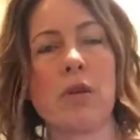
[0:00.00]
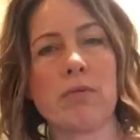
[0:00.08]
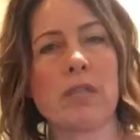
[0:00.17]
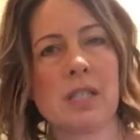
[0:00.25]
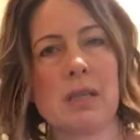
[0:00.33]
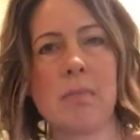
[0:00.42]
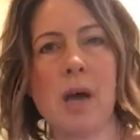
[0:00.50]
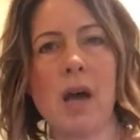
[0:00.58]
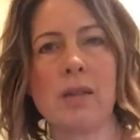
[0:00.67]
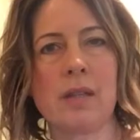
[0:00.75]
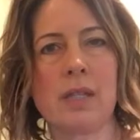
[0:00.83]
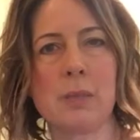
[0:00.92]
I recently
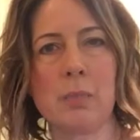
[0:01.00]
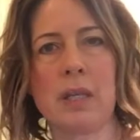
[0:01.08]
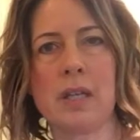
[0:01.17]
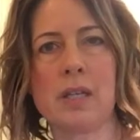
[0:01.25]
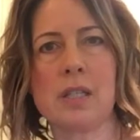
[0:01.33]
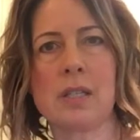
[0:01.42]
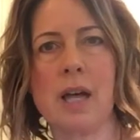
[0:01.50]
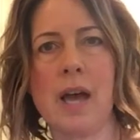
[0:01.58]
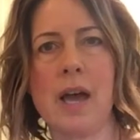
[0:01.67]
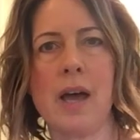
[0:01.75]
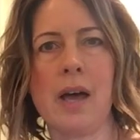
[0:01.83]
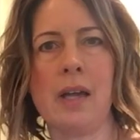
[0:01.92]
bought this because I
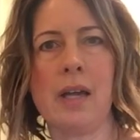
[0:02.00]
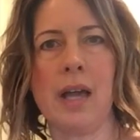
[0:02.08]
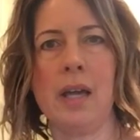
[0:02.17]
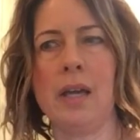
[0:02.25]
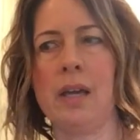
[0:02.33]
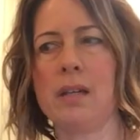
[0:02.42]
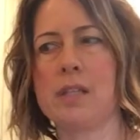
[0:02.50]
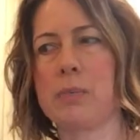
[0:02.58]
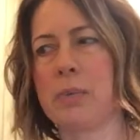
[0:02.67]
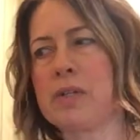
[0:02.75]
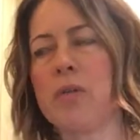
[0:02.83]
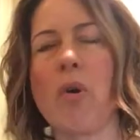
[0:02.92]
had a
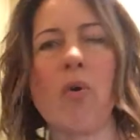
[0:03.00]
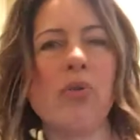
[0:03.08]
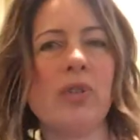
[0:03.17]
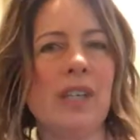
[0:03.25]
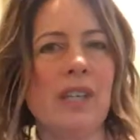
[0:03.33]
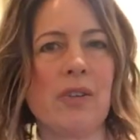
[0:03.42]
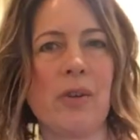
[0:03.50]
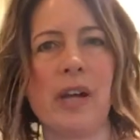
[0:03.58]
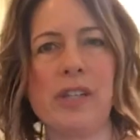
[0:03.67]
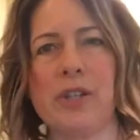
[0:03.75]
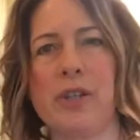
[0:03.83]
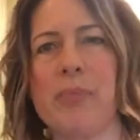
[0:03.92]
espresso only
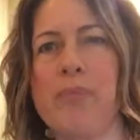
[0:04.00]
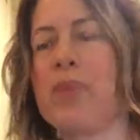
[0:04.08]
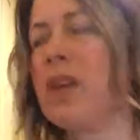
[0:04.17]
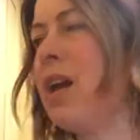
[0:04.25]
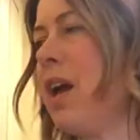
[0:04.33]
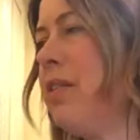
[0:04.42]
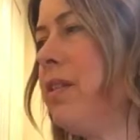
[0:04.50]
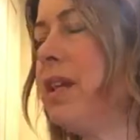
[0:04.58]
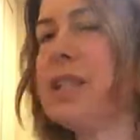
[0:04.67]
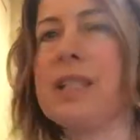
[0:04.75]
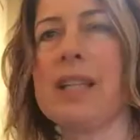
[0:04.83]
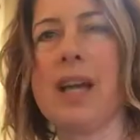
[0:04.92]
grinder, and
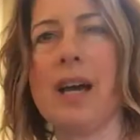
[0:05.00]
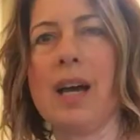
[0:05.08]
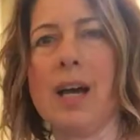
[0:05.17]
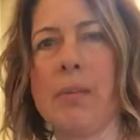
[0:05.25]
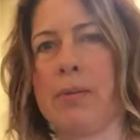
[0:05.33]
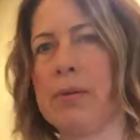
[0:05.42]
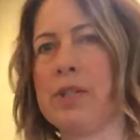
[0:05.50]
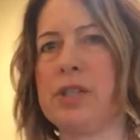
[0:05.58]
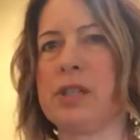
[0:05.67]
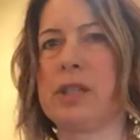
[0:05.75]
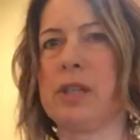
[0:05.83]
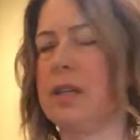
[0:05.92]
then I
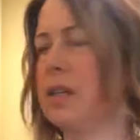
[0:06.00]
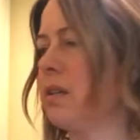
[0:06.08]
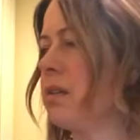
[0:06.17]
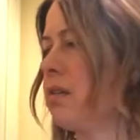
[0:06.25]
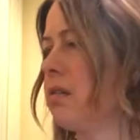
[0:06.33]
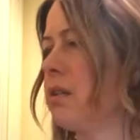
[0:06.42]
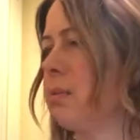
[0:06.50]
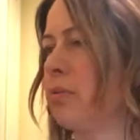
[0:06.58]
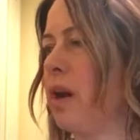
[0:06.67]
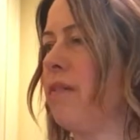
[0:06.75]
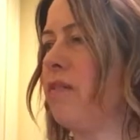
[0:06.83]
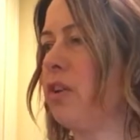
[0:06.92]
purchased the
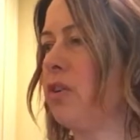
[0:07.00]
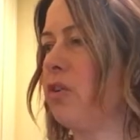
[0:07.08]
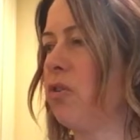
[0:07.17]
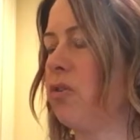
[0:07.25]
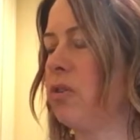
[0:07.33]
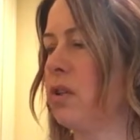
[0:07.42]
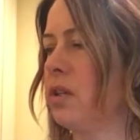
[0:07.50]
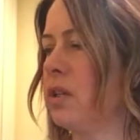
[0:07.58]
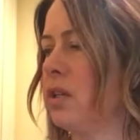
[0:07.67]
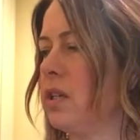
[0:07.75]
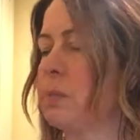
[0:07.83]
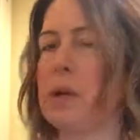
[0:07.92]
Breville
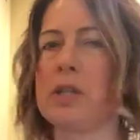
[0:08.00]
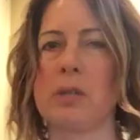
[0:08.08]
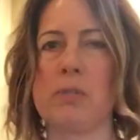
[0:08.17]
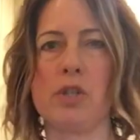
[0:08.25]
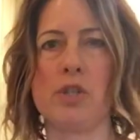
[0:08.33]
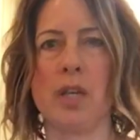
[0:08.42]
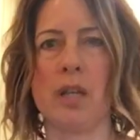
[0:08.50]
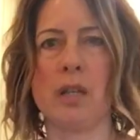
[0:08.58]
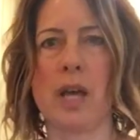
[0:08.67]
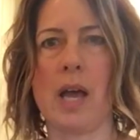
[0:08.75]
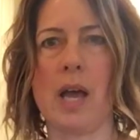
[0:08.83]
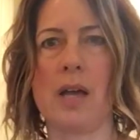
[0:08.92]
espresso machine
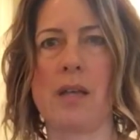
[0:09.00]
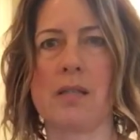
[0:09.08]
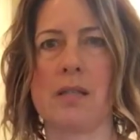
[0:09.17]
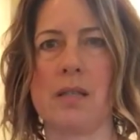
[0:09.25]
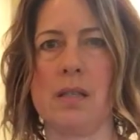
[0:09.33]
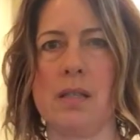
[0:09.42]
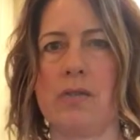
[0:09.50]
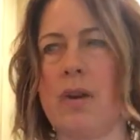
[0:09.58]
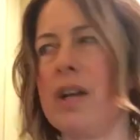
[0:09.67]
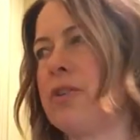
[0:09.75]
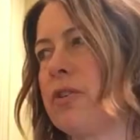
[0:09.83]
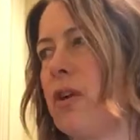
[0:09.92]
that has the
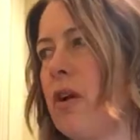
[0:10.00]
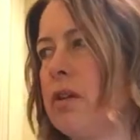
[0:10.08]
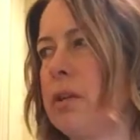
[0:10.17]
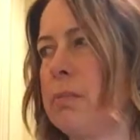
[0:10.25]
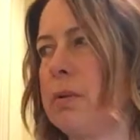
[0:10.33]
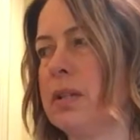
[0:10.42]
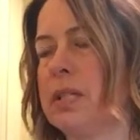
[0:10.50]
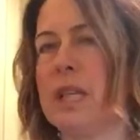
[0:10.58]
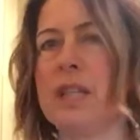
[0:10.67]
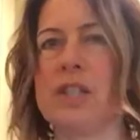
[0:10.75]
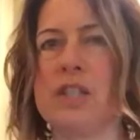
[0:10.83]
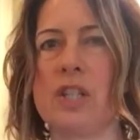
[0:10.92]
grinder already built
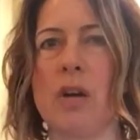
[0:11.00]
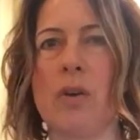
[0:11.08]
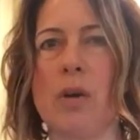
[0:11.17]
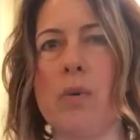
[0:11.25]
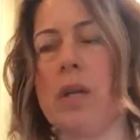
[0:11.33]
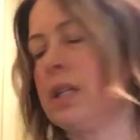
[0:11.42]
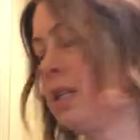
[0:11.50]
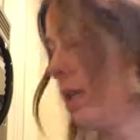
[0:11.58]
in. So I wanted